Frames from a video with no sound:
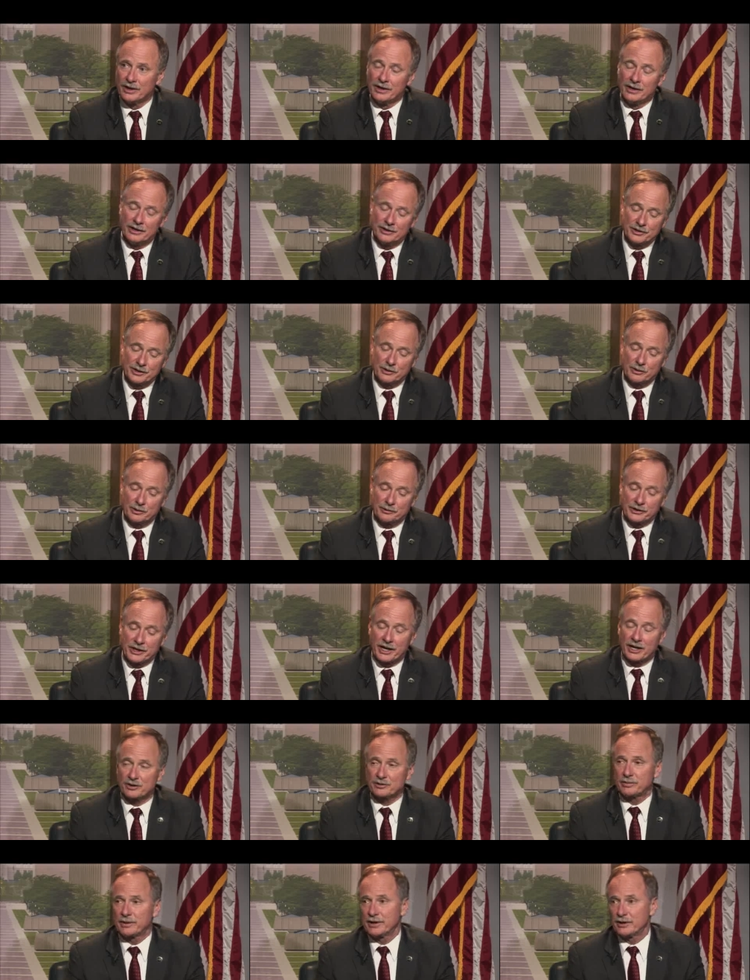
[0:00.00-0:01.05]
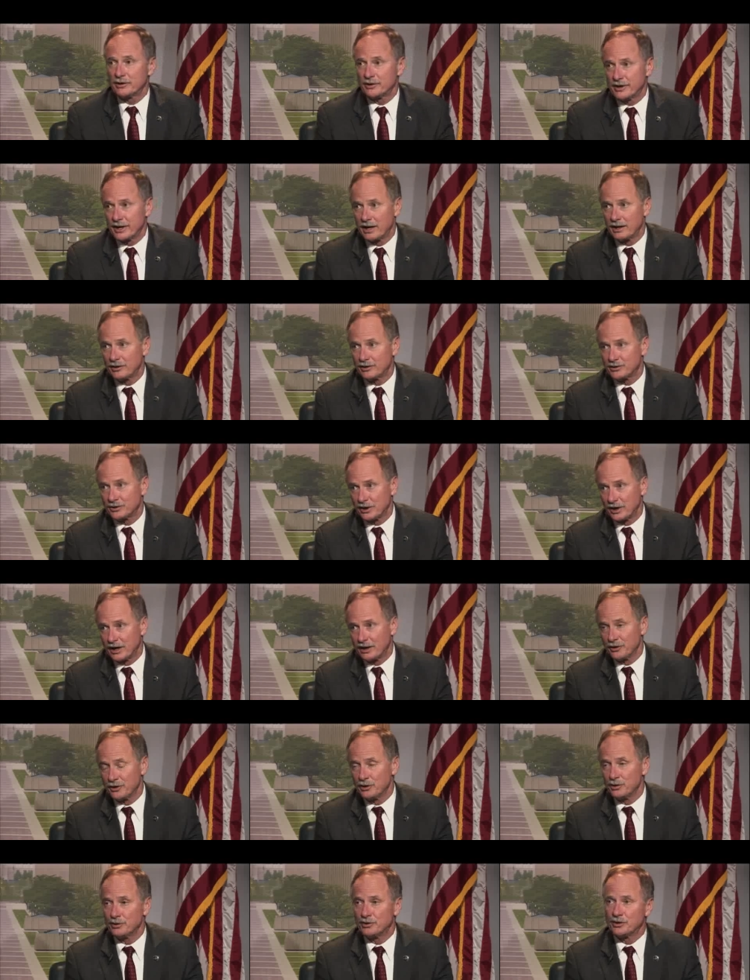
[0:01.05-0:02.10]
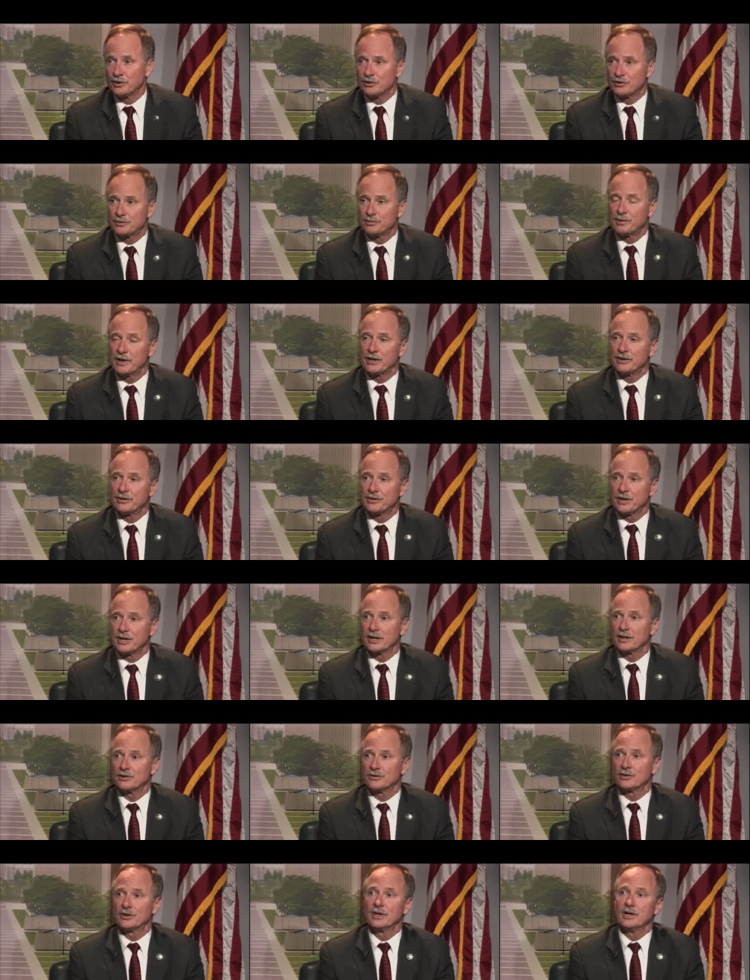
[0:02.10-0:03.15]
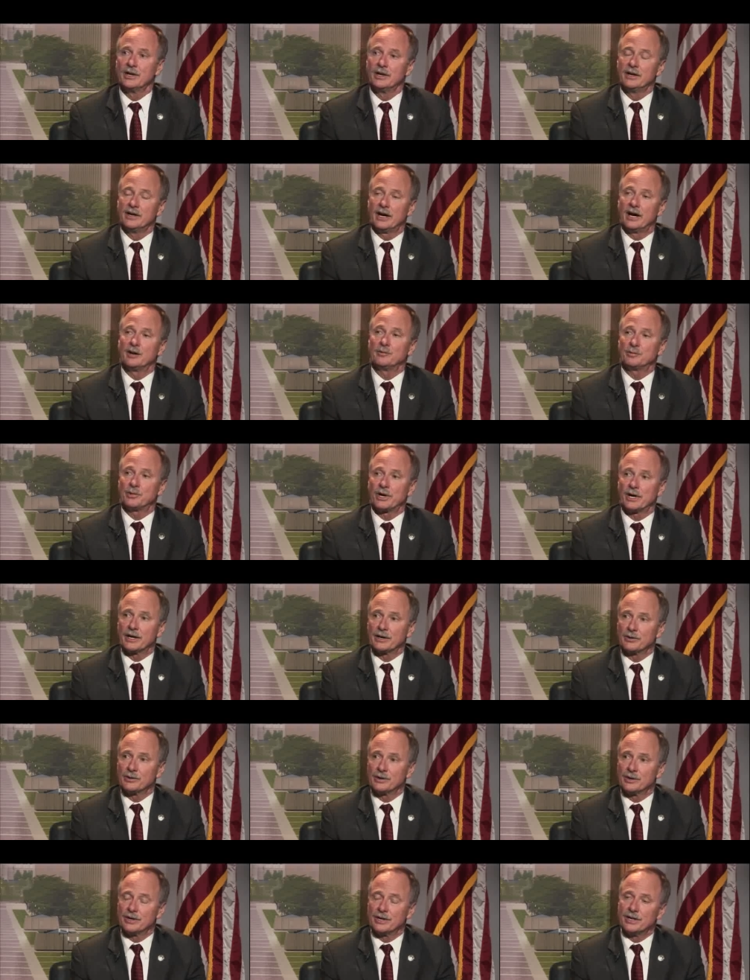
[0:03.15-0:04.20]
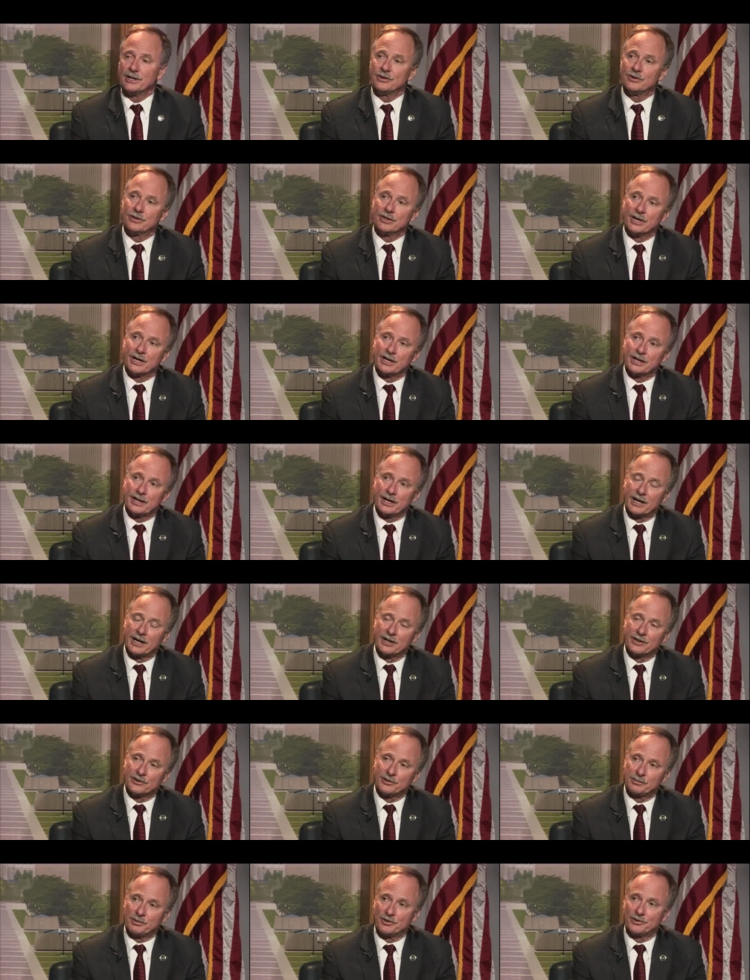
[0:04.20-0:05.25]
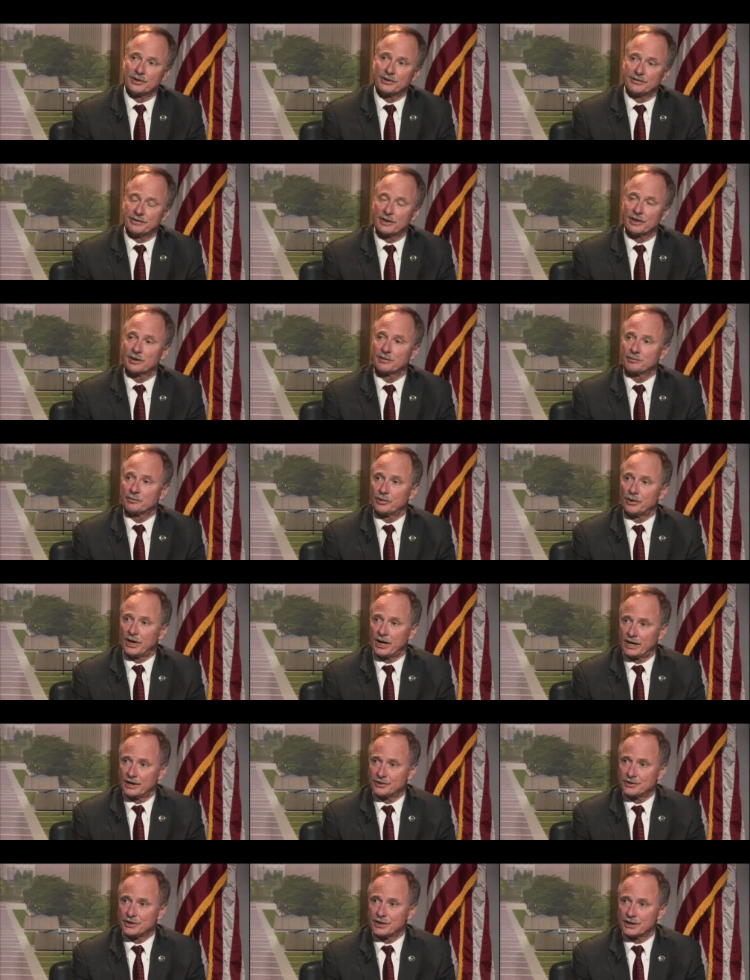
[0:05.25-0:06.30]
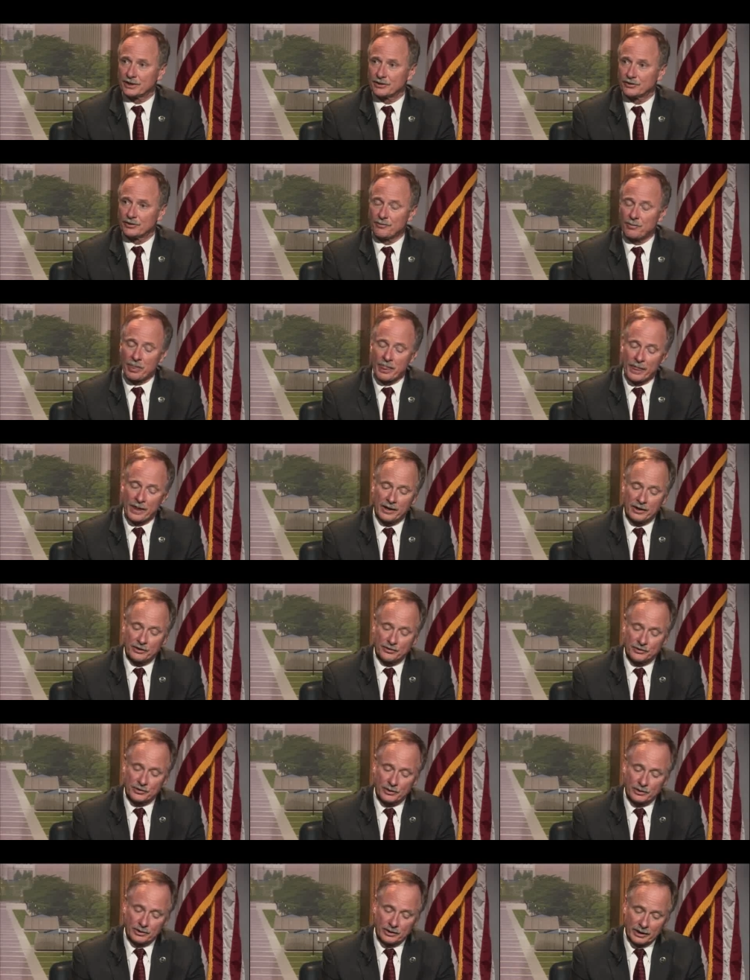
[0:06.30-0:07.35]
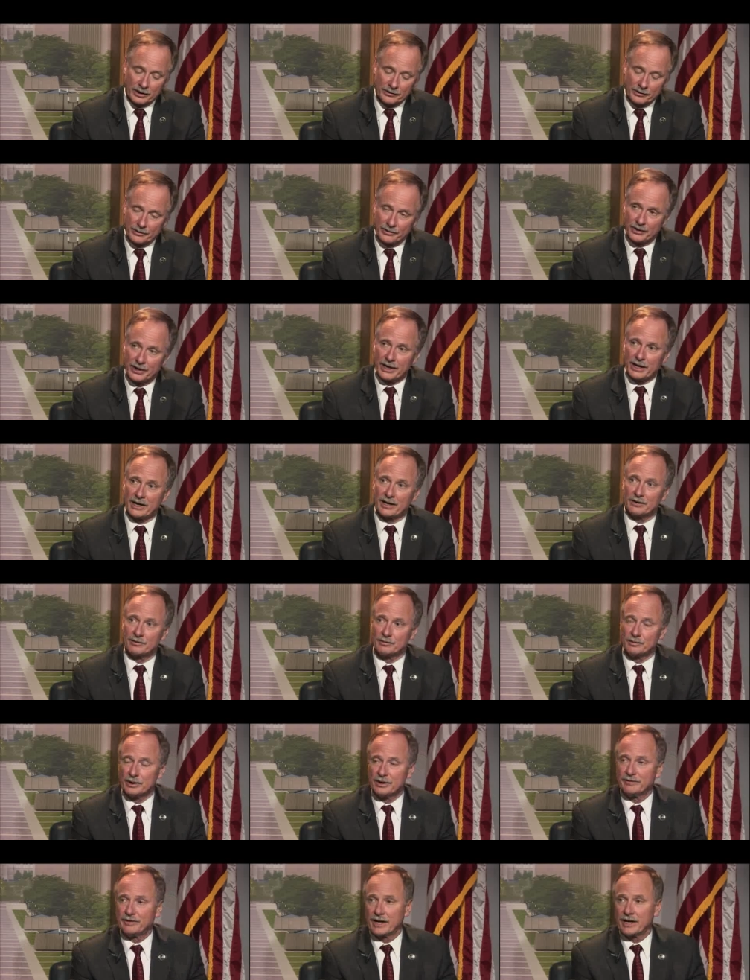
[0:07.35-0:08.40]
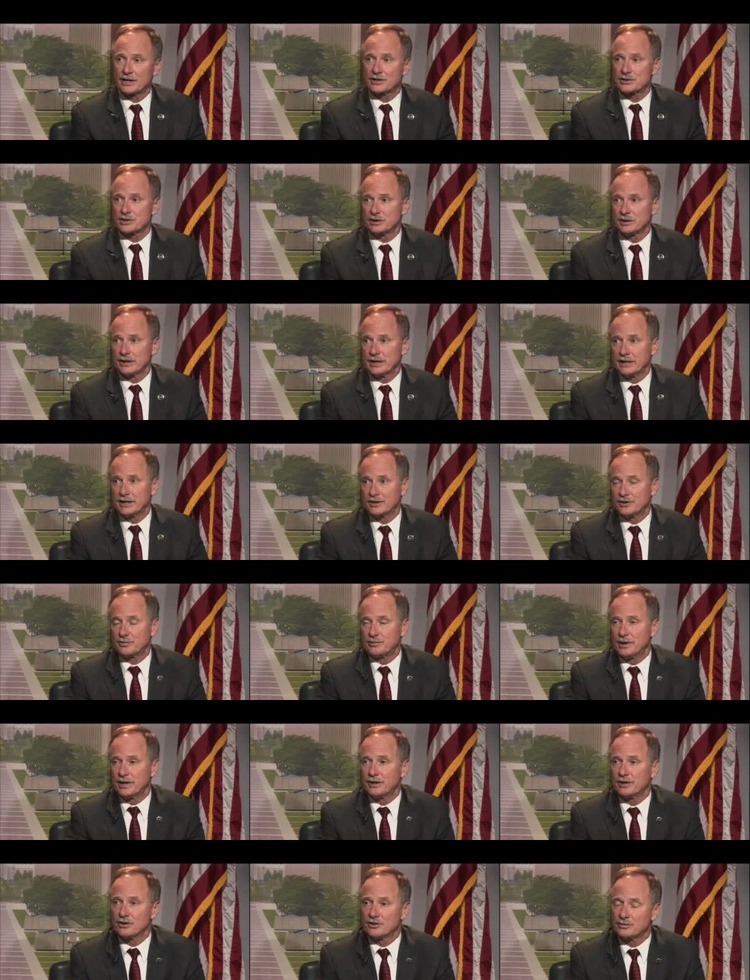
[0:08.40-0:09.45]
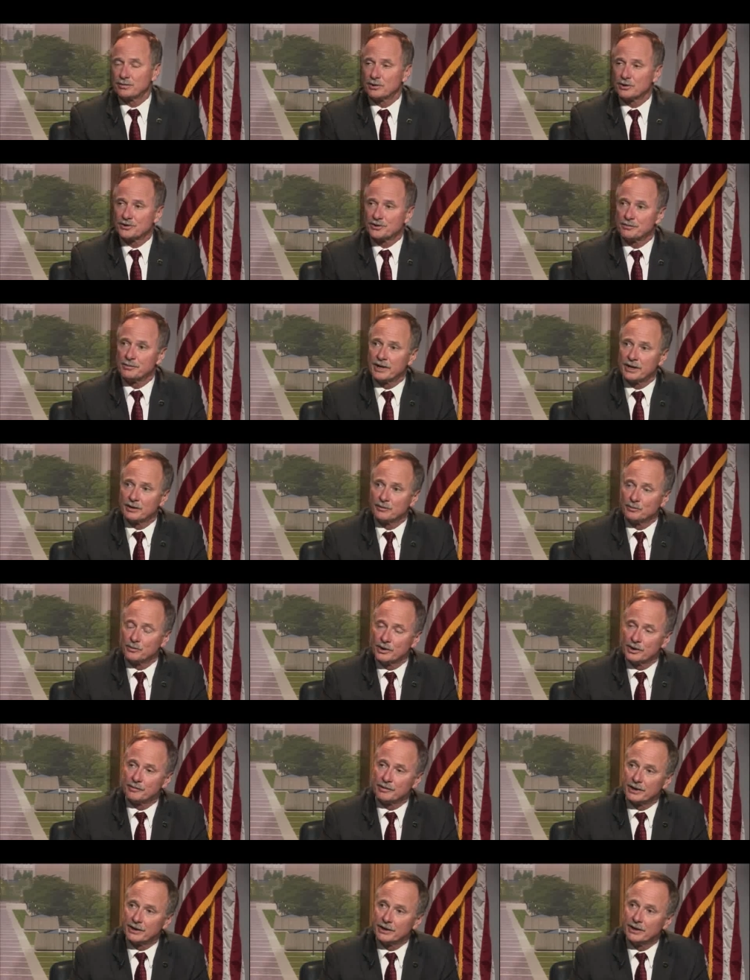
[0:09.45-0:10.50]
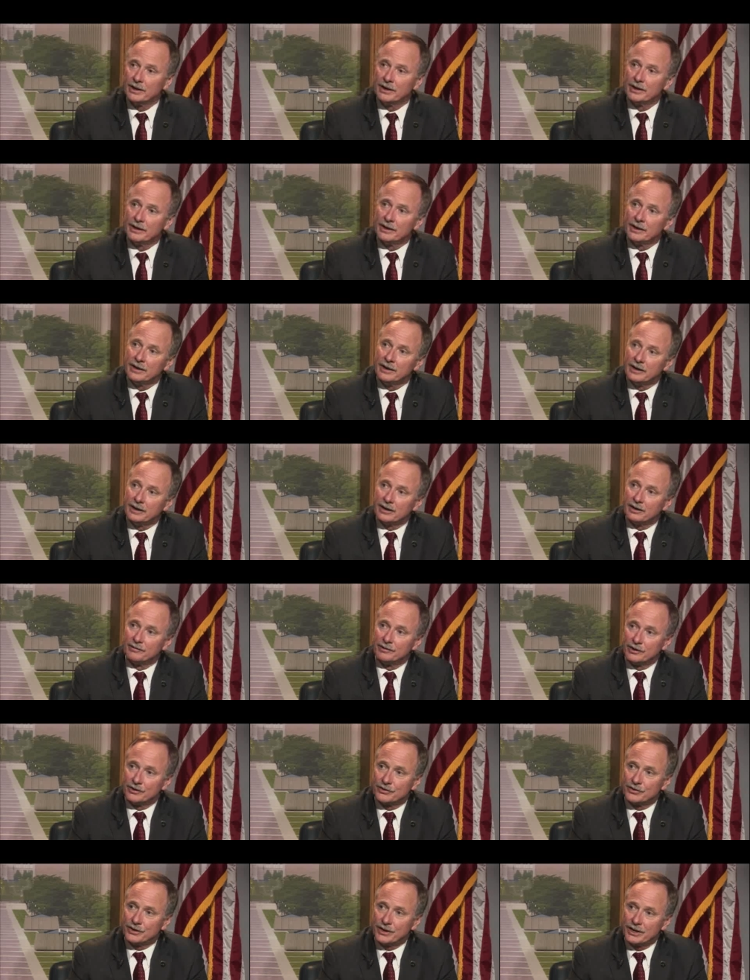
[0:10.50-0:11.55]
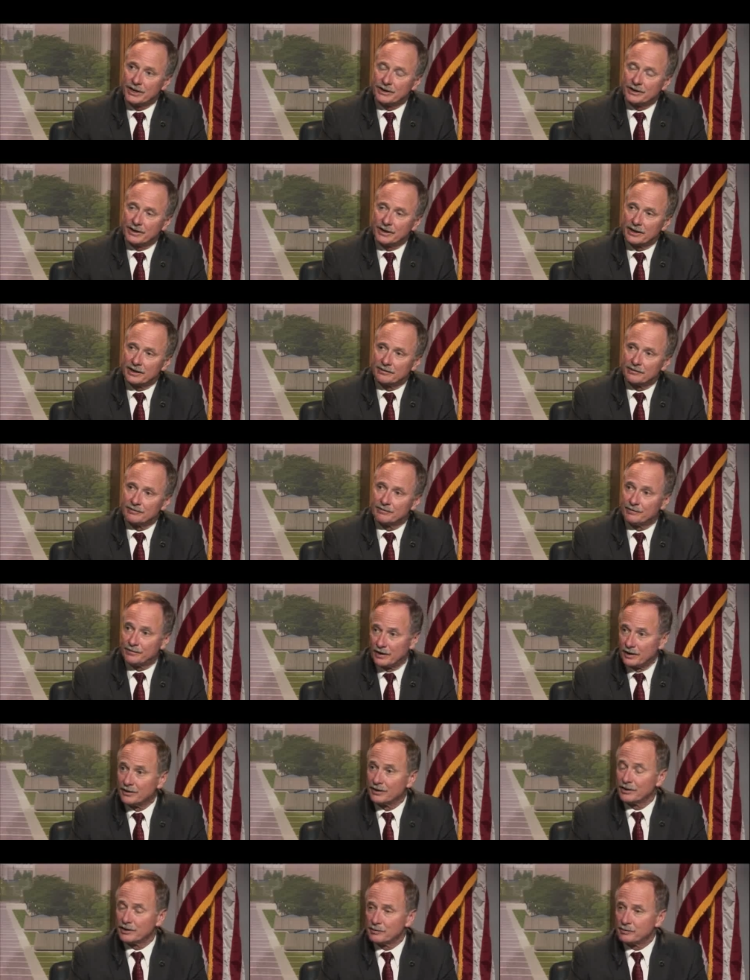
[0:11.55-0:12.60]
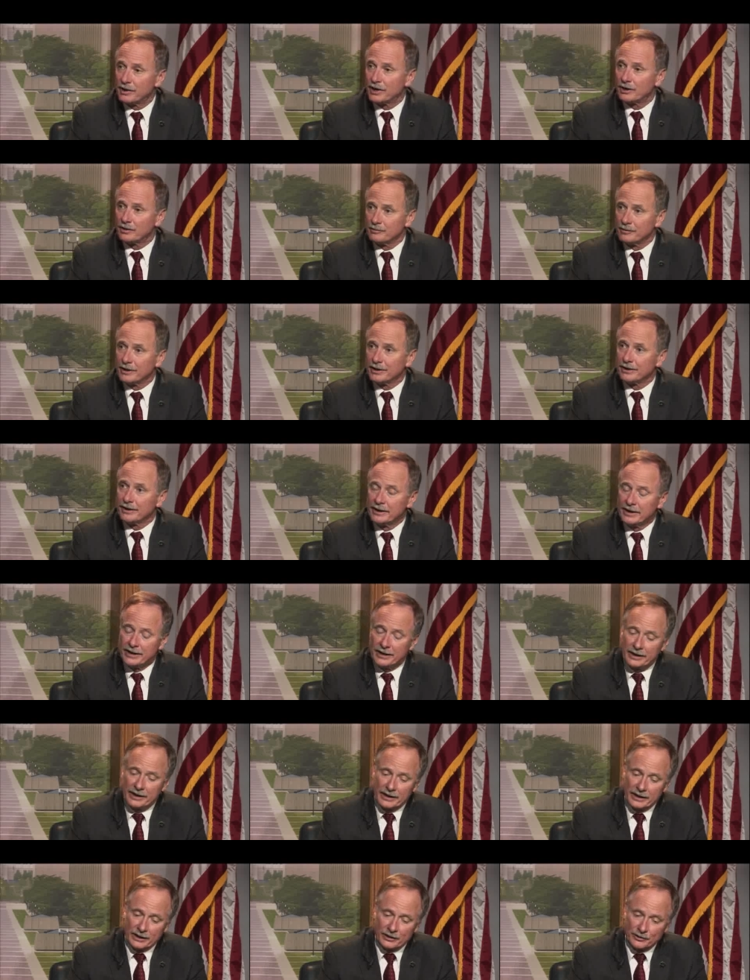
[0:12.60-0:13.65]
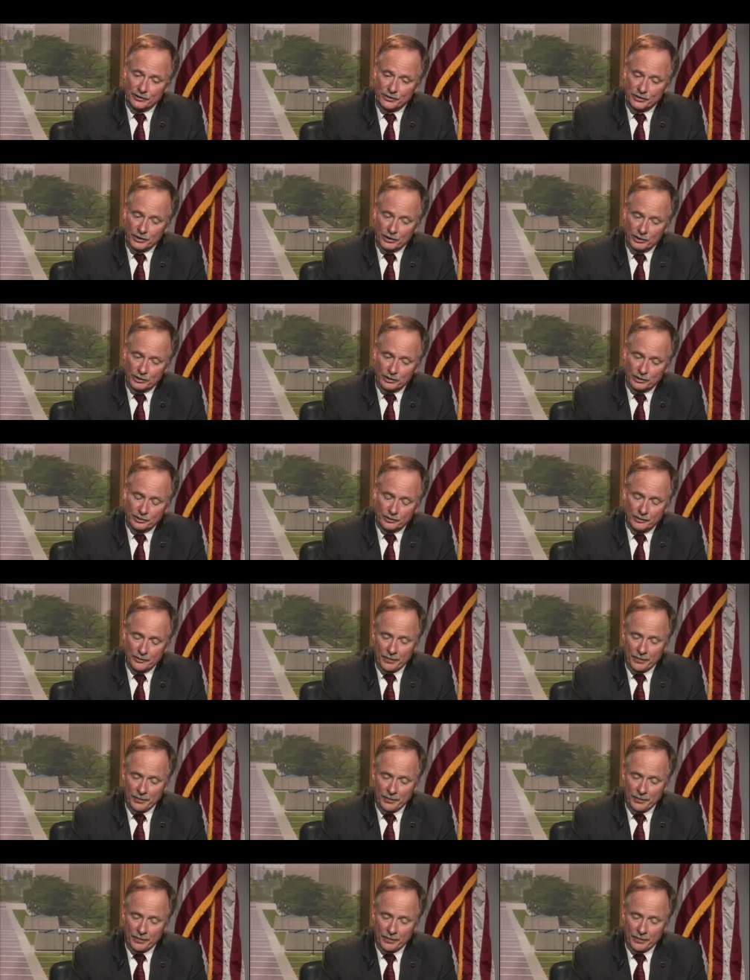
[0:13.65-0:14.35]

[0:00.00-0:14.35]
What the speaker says: General taxpayer dollars allow you to spend things on priorities, not on specific projects. And so other than that, it's been the sportsmen and women of this state that fund the department. And so